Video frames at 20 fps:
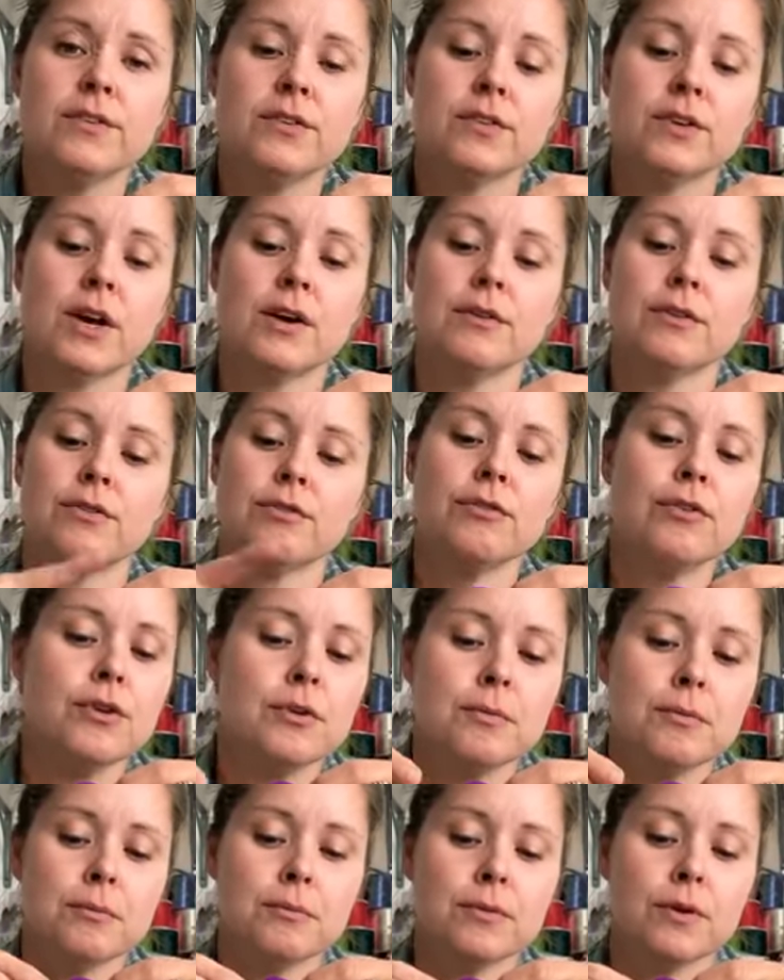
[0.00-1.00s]
You're going
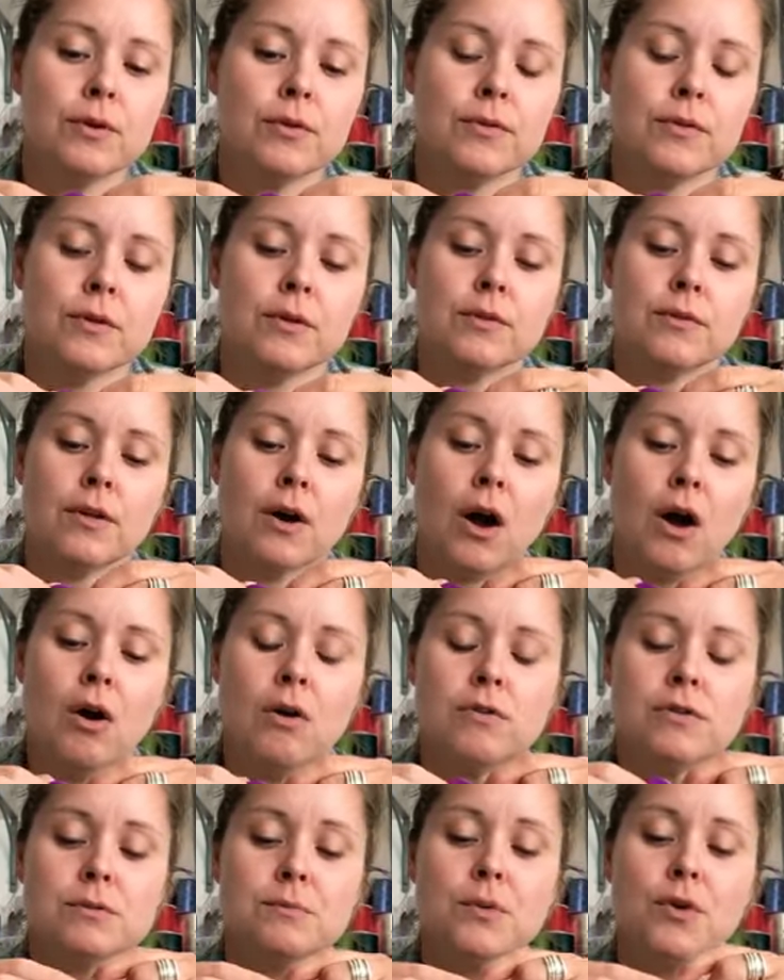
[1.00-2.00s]
through the
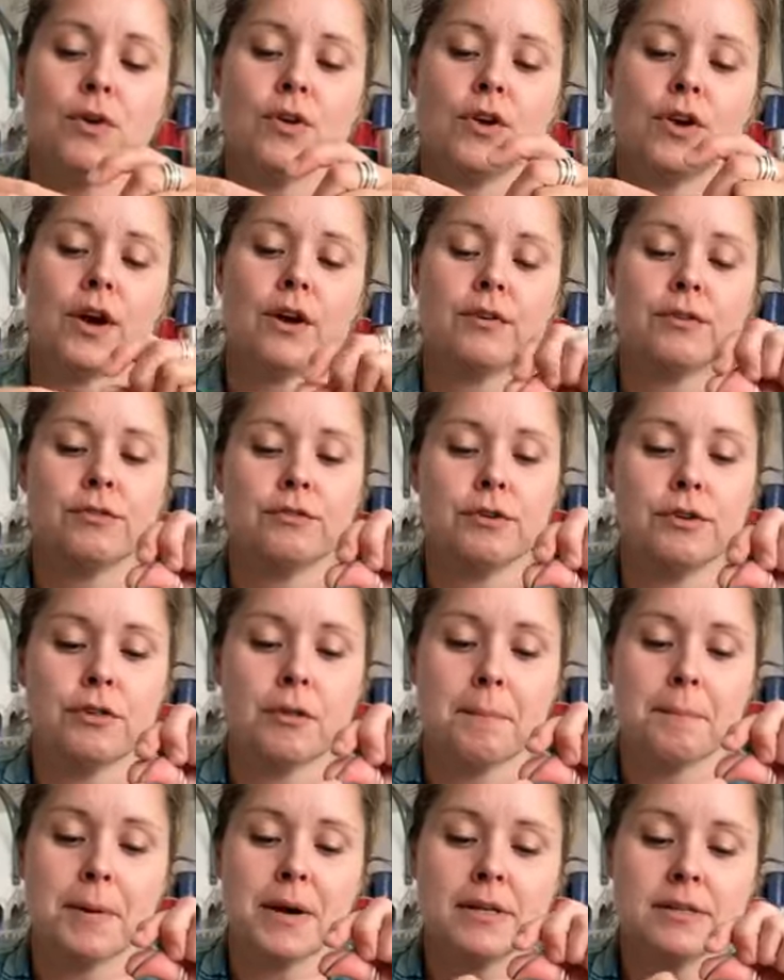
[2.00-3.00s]
holes more, you're going through the
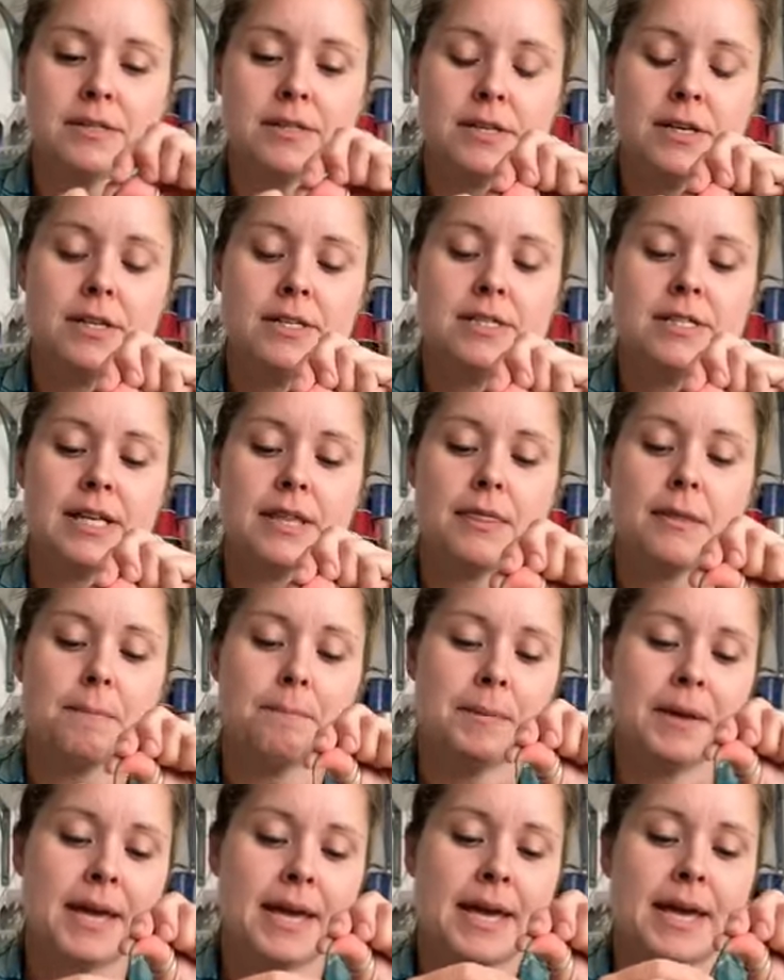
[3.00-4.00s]
buttons and the
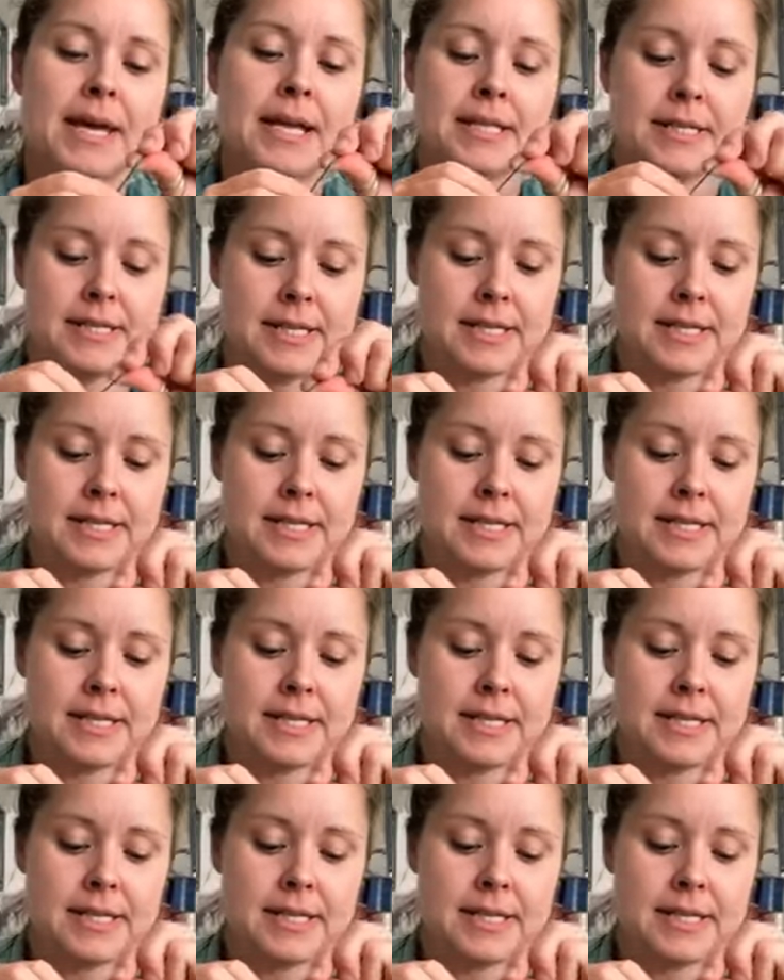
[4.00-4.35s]
beads,